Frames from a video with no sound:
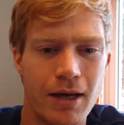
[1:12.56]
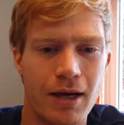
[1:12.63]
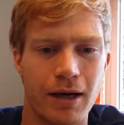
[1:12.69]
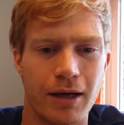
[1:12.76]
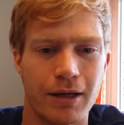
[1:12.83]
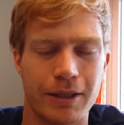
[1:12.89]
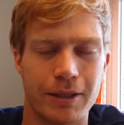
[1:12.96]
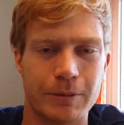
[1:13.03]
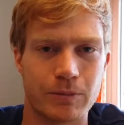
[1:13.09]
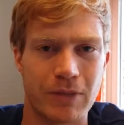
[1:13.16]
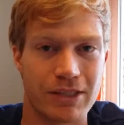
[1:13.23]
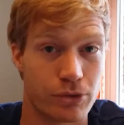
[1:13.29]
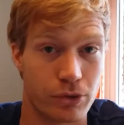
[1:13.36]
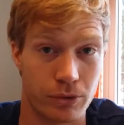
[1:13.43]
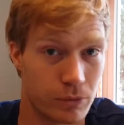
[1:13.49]

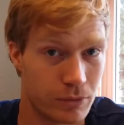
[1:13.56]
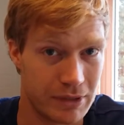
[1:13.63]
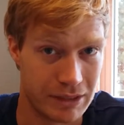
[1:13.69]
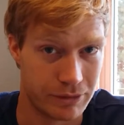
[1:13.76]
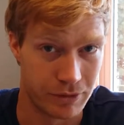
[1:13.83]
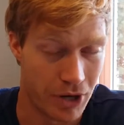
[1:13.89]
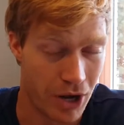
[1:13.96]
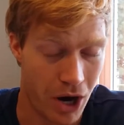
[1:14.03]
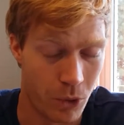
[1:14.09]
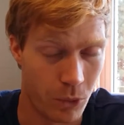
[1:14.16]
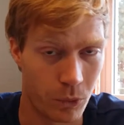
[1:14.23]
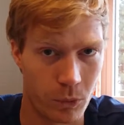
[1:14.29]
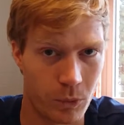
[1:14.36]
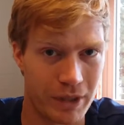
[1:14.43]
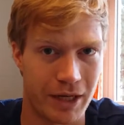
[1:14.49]
And so even now
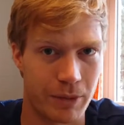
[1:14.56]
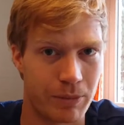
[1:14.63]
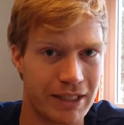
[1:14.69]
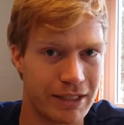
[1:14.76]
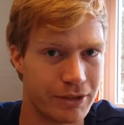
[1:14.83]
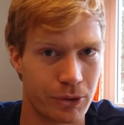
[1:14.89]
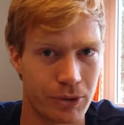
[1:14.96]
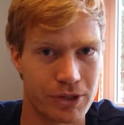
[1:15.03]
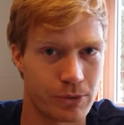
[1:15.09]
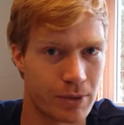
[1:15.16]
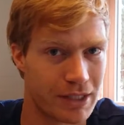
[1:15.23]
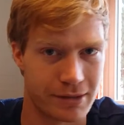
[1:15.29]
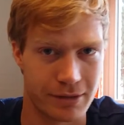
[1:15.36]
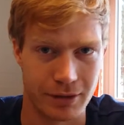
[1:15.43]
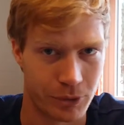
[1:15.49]
when I play in the orchestra,
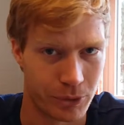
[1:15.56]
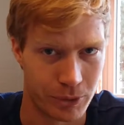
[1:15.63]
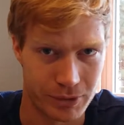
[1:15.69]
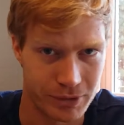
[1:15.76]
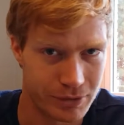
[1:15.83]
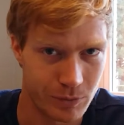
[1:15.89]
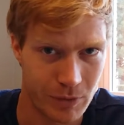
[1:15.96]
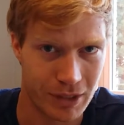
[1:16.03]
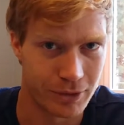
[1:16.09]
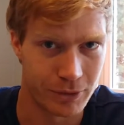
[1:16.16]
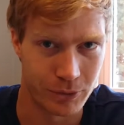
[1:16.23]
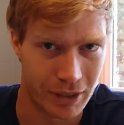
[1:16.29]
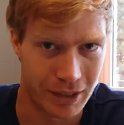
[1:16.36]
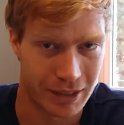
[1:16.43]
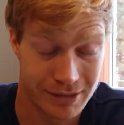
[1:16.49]

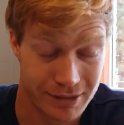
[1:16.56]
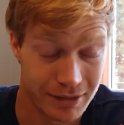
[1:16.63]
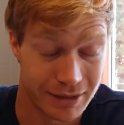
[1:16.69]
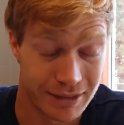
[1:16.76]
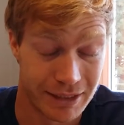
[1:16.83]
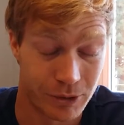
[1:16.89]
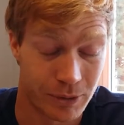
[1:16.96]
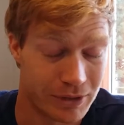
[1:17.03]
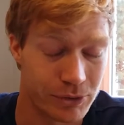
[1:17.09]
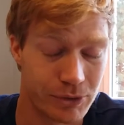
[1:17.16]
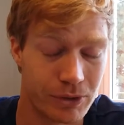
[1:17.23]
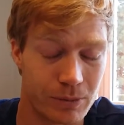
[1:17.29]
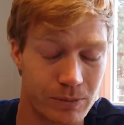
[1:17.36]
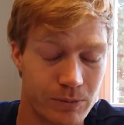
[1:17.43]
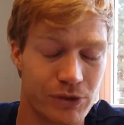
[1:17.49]
I still hear
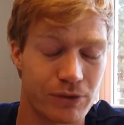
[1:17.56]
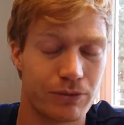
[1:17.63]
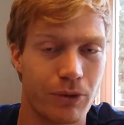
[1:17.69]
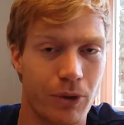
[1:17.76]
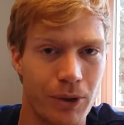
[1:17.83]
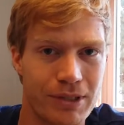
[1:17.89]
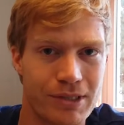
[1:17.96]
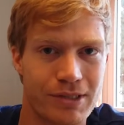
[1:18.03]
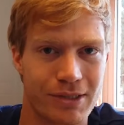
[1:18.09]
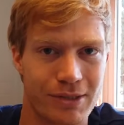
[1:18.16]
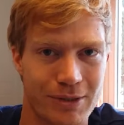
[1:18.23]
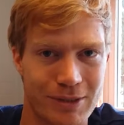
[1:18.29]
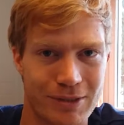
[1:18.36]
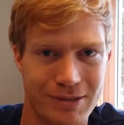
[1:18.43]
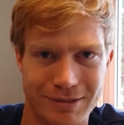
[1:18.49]
Artem's voice
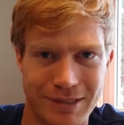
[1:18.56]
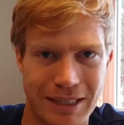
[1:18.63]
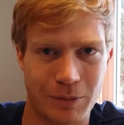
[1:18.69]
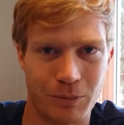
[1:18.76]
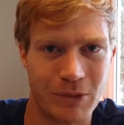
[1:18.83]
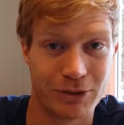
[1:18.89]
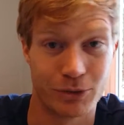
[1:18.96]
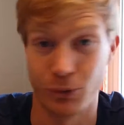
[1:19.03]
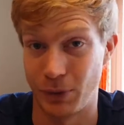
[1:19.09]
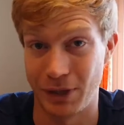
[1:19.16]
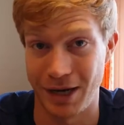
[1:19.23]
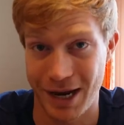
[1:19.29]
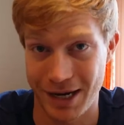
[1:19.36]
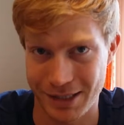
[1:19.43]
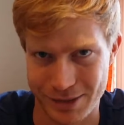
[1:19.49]
telling me to
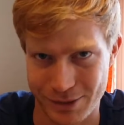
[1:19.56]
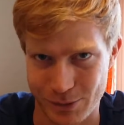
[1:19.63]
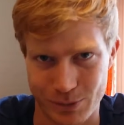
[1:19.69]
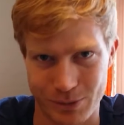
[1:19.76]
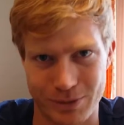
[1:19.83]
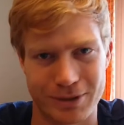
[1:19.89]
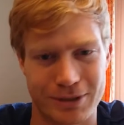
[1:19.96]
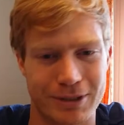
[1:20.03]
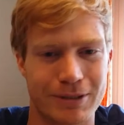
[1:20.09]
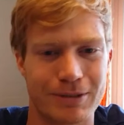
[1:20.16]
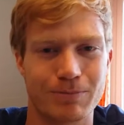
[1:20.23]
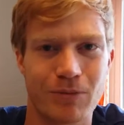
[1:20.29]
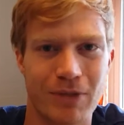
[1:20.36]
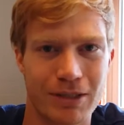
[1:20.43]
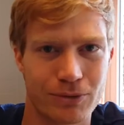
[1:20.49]
relax or
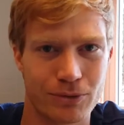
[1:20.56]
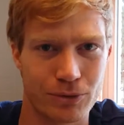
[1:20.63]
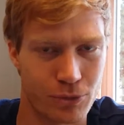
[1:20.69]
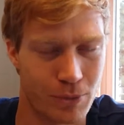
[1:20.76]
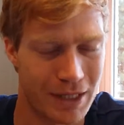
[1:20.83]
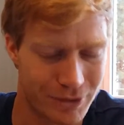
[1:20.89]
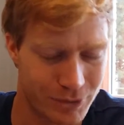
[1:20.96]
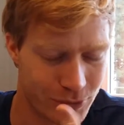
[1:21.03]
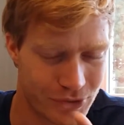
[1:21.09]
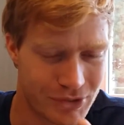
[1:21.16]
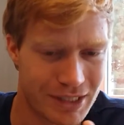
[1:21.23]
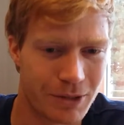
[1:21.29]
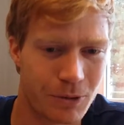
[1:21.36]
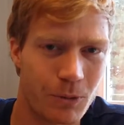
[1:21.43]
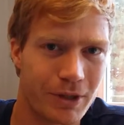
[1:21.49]
to try to
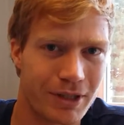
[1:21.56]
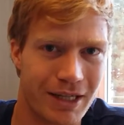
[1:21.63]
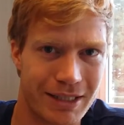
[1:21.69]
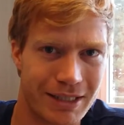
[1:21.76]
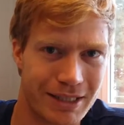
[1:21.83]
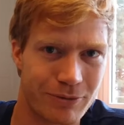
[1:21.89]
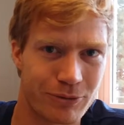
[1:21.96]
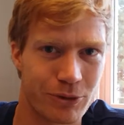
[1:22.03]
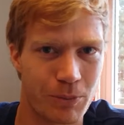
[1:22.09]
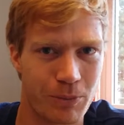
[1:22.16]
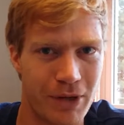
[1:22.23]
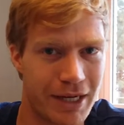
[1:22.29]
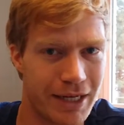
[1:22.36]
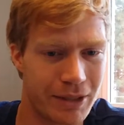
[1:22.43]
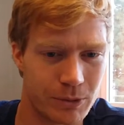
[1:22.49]
sing what I have to
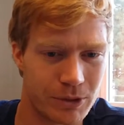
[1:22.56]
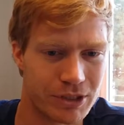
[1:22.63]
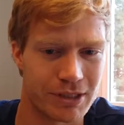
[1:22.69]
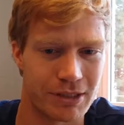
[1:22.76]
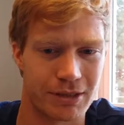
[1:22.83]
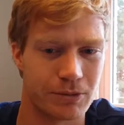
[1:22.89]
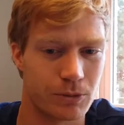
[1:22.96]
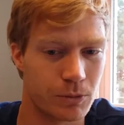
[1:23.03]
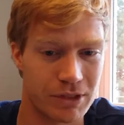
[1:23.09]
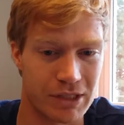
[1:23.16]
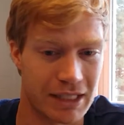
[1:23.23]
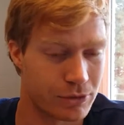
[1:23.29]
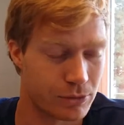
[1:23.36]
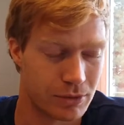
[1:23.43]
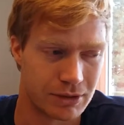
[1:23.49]
play, which
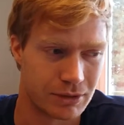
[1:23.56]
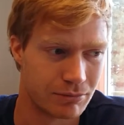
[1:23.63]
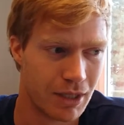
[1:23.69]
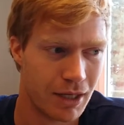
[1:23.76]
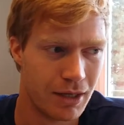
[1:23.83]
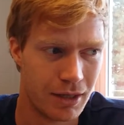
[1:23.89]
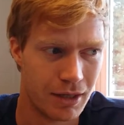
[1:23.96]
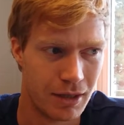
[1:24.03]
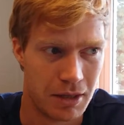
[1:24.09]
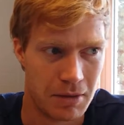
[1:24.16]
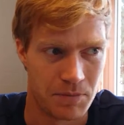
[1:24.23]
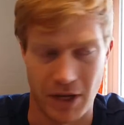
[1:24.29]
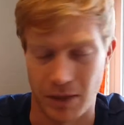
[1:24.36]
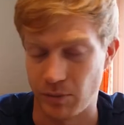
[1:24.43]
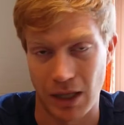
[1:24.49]
actually
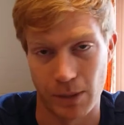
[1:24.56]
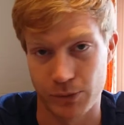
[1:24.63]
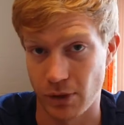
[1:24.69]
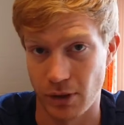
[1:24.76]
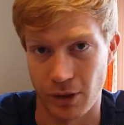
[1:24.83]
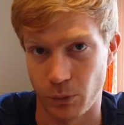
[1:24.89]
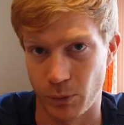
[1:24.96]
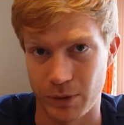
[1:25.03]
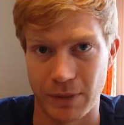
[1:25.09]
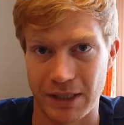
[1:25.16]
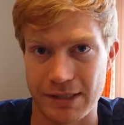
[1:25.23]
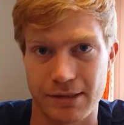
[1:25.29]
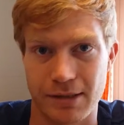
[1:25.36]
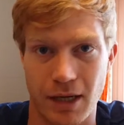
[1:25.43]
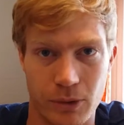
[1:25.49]
helps a lot with my
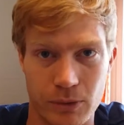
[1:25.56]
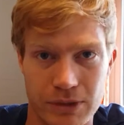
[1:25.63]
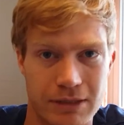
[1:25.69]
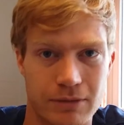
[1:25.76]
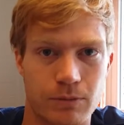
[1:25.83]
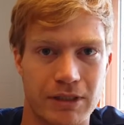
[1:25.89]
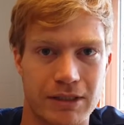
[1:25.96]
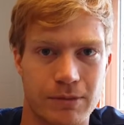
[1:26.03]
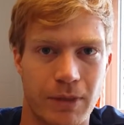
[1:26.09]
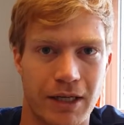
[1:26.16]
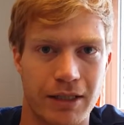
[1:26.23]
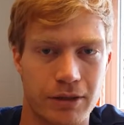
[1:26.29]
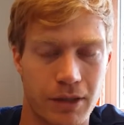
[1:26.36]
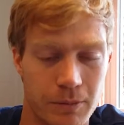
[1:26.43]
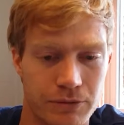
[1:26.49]
sound and with my
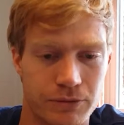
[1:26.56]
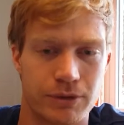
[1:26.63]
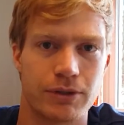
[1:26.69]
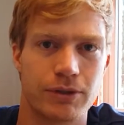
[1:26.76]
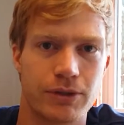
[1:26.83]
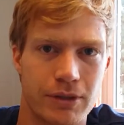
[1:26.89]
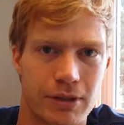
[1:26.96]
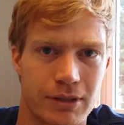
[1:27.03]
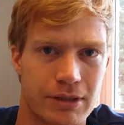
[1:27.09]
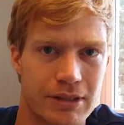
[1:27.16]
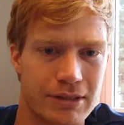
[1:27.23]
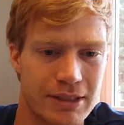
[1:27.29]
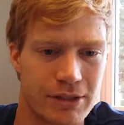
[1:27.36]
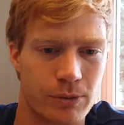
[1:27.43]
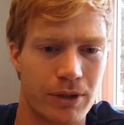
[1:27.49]
comfort
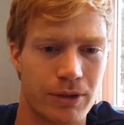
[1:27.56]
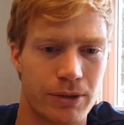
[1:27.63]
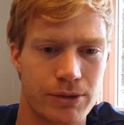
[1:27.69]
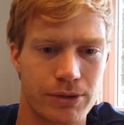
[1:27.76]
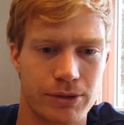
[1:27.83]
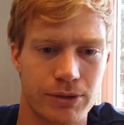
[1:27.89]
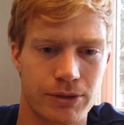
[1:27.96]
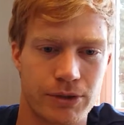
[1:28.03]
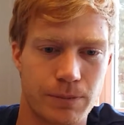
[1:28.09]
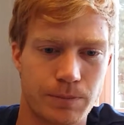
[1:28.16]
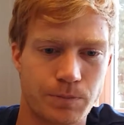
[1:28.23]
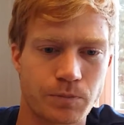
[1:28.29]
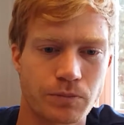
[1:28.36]
in these rehearsals.